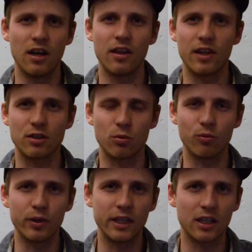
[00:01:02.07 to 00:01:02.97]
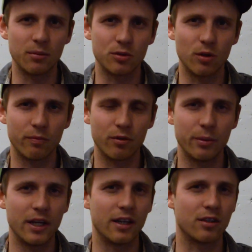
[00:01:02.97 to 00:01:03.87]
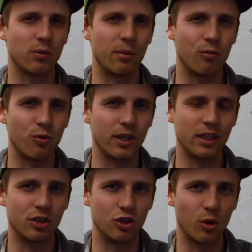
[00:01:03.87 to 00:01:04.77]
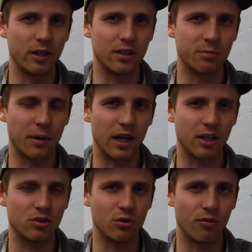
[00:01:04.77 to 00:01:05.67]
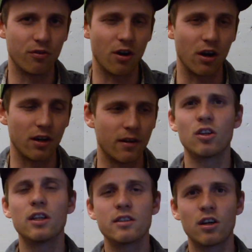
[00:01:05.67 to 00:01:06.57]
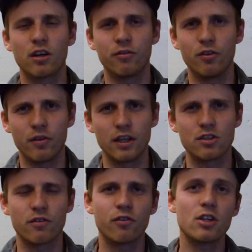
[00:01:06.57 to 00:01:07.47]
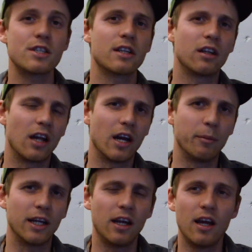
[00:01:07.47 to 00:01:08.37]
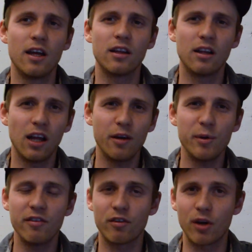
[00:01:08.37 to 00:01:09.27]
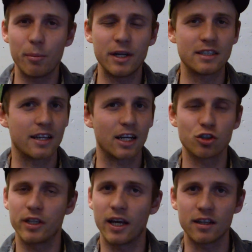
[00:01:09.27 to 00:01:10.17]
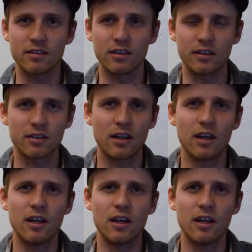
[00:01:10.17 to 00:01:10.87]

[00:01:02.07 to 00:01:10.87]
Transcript: That's what really comes home for me, and that's why I'm really enjoying this bike so far. So let's hit on a few things. So first, the climbing. The climbing of the Remedy is actually excellent.